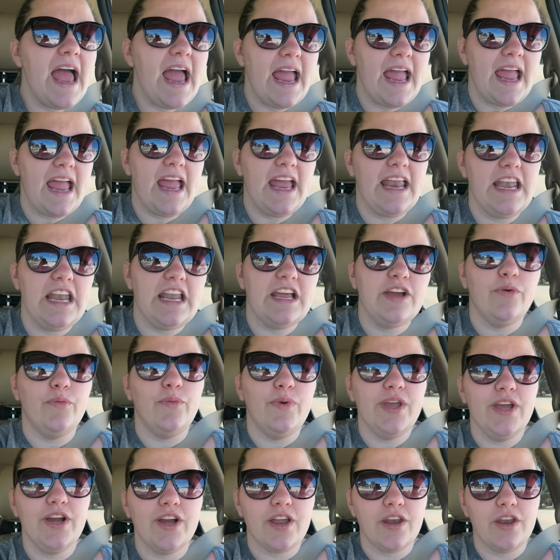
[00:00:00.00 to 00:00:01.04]
and
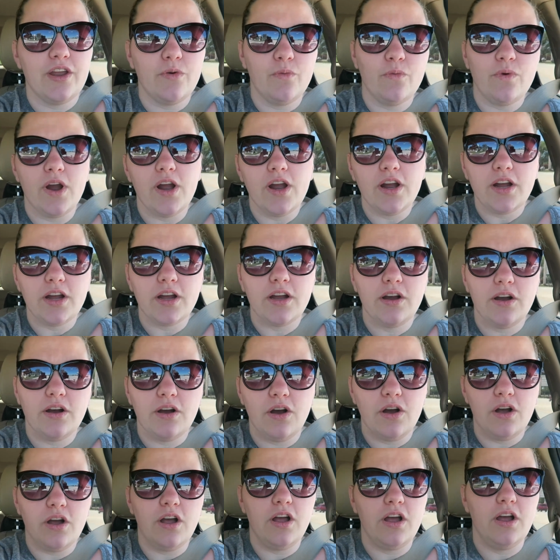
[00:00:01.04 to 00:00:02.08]
we are gonna work
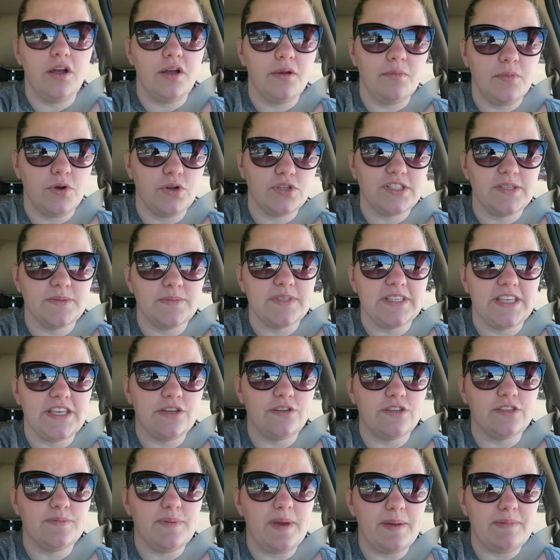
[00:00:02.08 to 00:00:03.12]
on some
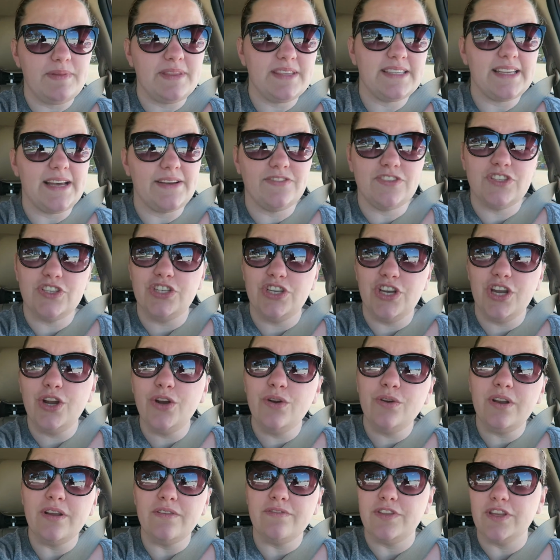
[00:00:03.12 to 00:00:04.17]
skills maybe this
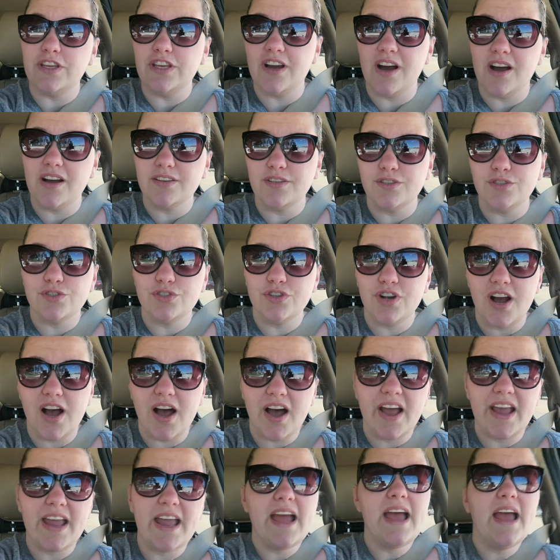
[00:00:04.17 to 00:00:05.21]
afternoon if the yard's
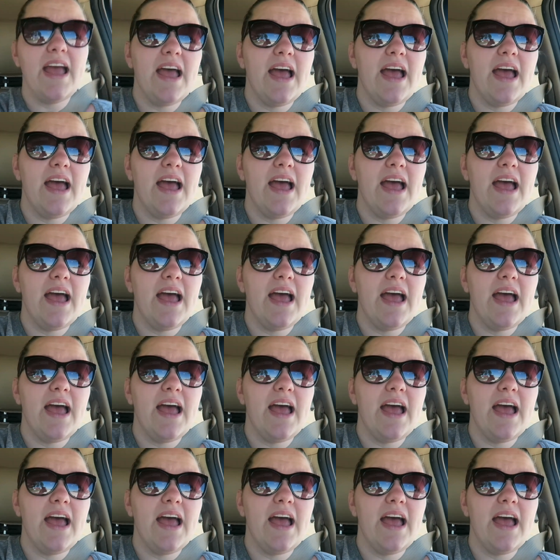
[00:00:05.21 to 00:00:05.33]
dry.